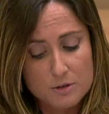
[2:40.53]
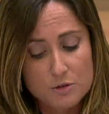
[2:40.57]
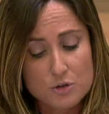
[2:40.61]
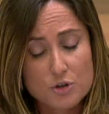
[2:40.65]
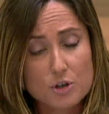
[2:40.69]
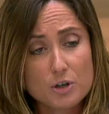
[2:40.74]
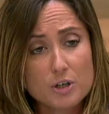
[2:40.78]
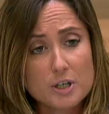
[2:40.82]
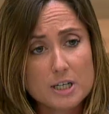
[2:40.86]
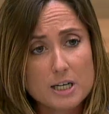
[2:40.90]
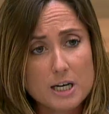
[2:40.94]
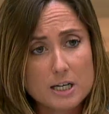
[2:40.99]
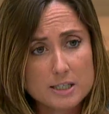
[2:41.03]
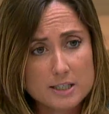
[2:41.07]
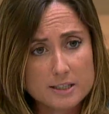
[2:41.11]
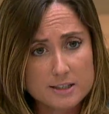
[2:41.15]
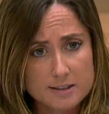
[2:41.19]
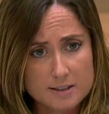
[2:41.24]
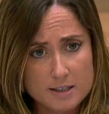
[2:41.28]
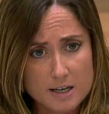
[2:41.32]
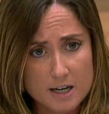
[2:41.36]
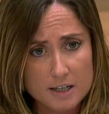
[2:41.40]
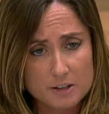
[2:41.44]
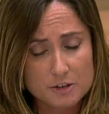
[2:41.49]

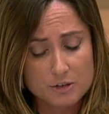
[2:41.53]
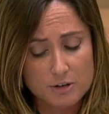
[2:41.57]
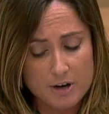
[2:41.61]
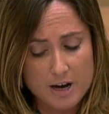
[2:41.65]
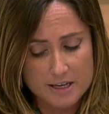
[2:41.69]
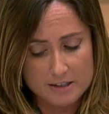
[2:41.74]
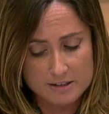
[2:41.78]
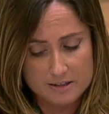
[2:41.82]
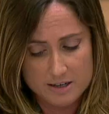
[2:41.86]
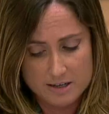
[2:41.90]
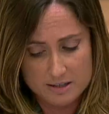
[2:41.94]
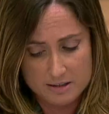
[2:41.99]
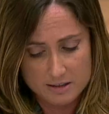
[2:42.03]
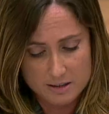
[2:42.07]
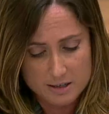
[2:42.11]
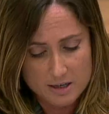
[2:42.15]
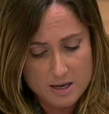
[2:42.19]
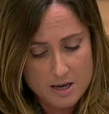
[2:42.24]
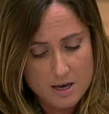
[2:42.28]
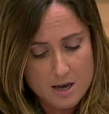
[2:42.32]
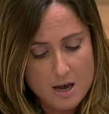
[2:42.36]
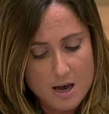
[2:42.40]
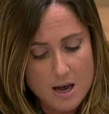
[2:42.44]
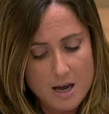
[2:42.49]
Journalists are threatened,
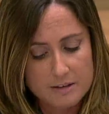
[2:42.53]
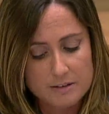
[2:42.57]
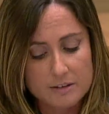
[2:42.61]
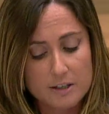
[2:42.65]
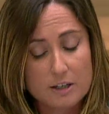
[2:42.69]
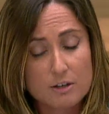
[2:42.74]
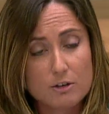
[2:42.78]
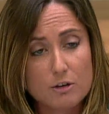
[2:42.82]
and